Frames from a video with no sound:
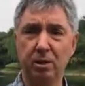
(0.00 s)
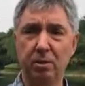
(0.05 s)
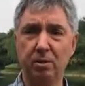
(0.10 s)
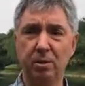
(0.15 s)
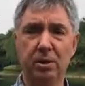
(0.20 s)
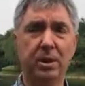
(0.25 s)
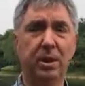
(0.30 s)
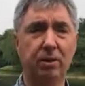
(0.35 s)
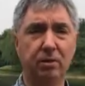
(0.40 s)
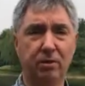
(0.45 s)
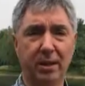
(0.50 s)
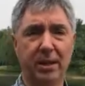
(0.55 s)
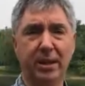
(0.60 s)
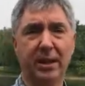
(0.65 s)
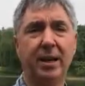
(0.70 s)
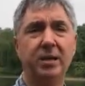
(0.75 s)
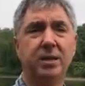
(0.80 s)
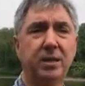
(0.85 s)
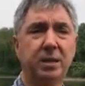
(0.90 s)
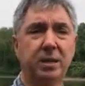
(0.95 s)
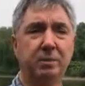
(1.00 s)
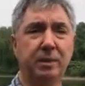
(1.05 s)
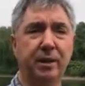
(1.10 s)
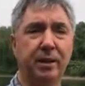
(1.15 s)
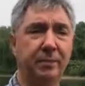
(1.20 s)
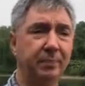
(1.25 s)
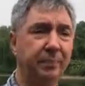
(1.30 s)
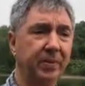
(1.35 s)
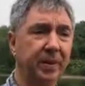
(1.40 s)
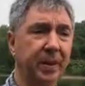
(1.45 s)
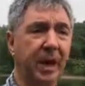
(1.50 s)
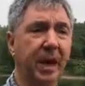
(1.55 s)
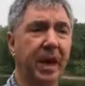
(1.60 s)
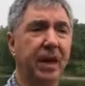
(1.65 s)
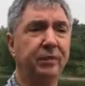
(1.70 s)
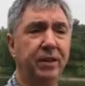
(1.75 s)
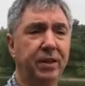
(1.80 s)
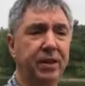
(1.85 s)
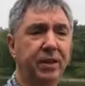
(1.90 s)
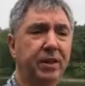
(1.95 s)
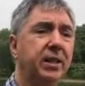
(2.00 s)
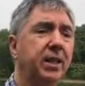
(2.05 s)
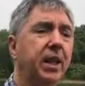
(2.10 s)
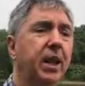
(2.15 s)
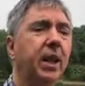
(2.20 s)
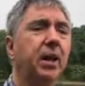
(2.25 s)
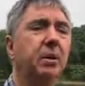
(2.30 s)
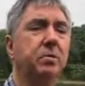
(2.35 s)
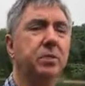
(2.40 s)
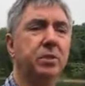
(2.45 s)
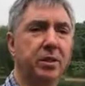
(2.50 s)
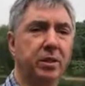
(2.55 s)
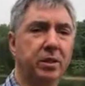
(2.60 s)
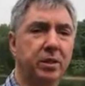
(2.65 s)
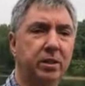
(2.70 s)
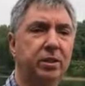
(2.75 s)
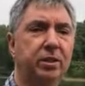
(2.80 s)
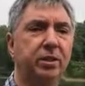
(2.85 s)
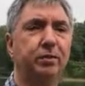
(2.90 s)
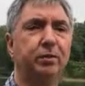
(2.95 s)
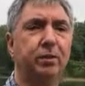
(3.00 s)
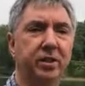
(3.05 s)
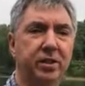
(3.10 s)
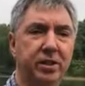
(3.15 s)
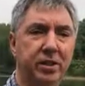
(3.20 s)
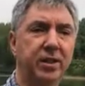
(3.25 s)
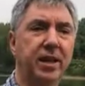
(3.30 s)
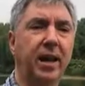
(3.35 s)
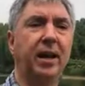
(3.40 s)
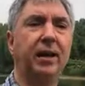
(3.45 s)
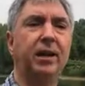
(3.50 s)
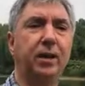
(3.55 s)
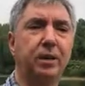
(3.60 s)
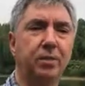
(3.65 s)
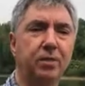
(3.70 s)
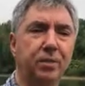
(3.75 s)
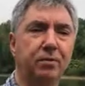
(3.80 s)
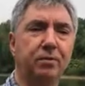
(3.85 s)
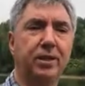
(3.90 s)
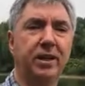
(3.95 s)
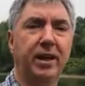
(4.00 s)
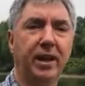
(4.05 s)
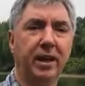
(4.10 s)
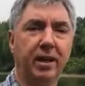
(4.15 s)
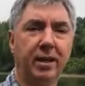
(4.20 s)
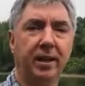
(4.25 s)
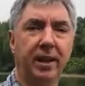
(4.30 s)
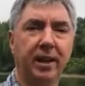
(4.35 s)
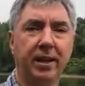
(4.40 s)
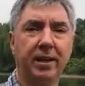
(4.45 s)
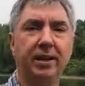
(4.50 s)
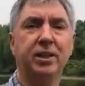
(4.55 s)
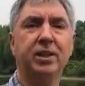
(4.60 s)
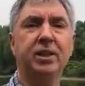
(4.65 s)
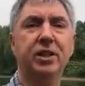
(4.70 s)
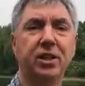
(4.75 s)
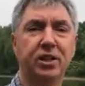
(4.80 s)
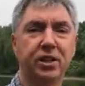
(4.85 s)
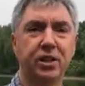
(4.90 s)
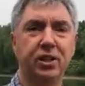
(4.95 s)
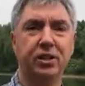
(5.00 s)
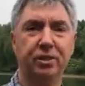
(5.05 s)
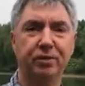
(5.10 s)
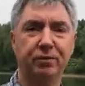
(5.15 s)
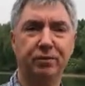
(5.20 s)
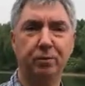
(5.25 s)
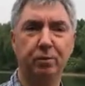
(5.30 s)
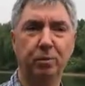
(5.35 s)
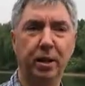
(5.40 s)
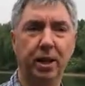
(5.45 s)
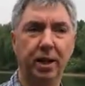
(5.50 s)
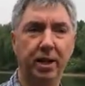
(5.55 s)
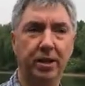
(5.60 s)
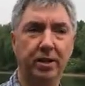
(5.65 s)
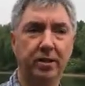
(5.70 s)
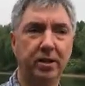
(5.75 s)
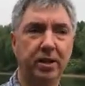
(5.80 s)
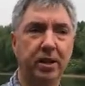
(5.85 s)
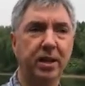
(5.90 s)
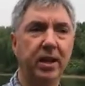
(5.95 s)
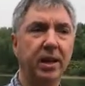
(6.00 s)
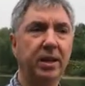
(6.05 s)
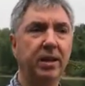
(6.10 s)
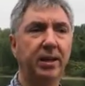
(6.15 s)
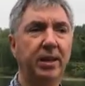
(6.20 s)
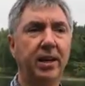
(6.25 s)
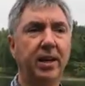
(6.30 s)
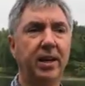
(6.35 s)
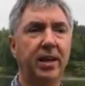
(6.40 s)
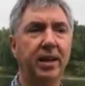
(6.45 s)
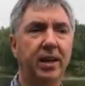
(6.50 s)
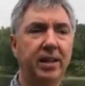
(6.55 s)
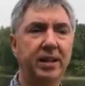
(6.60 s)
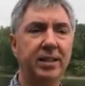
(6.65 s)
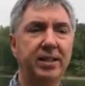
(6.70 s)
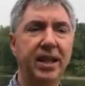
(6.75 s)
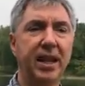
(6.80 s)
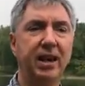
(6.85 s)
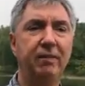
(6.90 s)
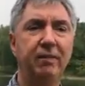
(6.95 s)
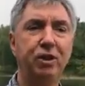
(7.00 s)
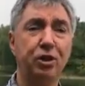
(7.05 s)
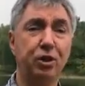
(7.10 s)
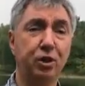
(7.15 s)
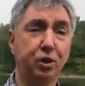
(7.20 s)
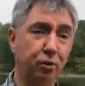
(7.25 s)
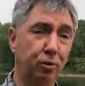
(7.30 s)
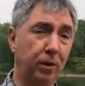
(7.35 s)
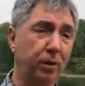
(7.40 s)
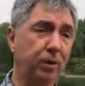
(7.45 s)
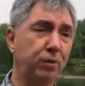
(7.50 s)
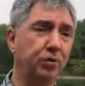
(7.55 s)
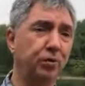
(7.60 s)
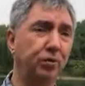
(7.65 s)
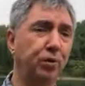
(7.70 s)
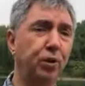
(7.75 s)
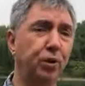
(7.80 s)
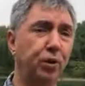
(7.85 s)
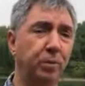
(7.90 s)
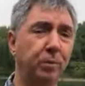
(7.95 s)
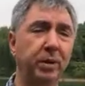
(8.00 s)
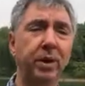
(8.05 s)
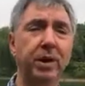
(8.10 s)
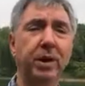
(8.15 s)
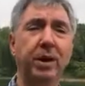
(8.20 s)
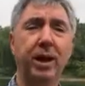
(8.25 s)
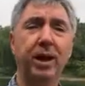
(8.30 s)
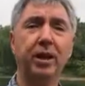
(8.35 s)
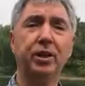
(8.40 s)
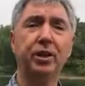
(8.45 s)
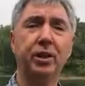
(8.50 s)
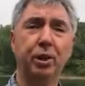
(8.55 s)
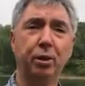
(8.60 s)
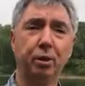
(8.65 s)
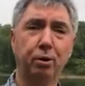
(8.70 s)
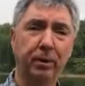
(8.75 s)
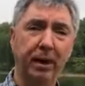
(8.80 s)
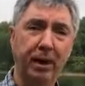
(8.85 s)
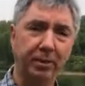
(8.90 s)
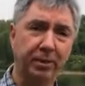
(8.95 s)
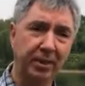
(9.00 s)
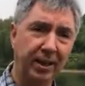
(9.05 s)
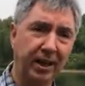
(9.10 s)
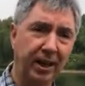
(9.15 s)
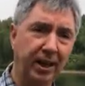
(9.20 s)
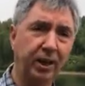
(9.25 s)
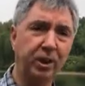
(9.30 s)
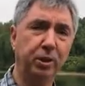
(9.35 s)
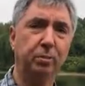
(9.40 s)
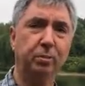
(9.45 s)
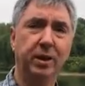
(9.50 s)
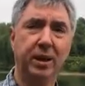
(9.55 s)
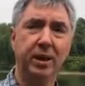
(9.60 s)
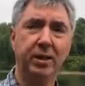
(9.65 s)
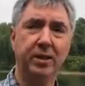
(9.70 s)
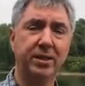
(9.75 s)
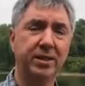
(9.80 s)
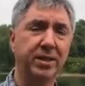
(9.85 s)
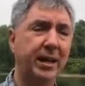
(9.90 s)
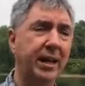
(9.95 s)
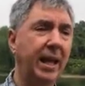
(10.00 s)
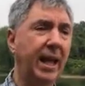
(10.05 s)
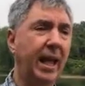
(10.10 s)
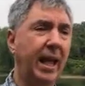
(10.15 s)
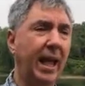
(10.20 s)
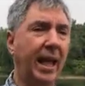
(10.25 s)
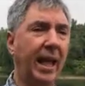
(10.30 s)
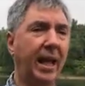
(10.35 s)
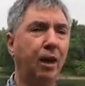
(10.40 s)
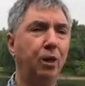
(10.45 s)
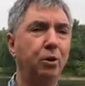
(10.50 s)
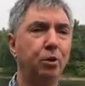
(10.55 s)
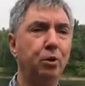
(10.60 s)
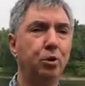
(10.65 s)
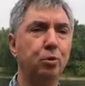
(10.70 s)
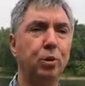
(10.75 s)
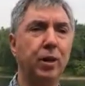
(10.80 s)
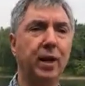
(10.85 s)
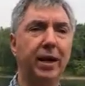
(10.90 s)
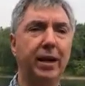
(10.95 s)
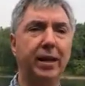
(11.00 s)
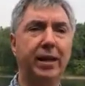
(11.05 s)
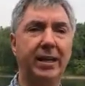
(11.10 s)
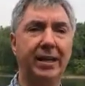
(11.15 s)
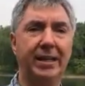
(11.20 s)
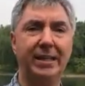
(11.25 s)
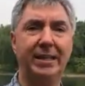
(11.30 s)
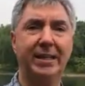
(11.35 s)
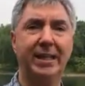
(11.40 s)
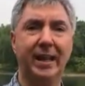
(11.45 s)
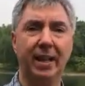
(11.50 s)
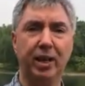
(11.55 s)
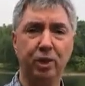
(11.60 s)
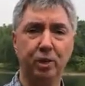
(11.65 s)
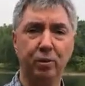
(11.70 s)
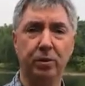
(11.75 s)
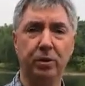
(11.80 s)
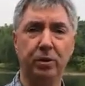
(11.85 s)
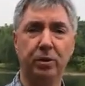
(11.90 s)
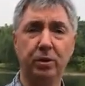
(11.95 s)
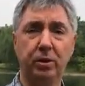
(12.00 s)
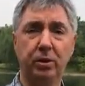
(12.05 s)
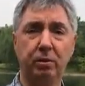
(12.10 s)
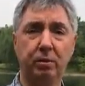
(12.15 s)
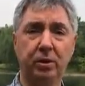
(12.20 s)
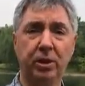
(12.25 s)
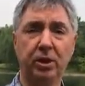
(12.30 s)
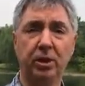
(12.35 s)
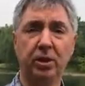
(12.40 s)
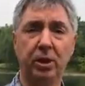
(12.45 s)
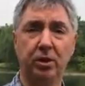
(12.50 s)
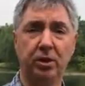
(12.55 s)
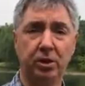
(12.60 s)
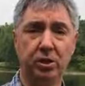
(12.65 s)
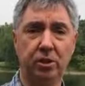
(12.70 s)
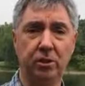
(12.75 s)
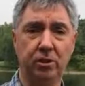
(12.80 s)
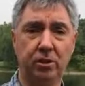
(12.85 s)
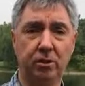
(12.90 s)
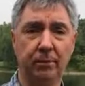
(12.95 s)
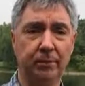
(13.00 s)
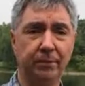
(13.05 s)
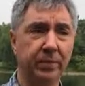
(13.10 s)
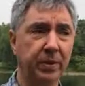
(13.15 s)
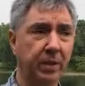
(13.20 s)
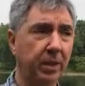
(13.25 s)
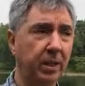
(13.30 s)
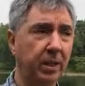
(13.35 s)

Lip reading: So instead of the customer having to come to the different silos of the airline and touch it different ways, the airline is having to transform and go around the other way and say, how do I engage with you and touch you?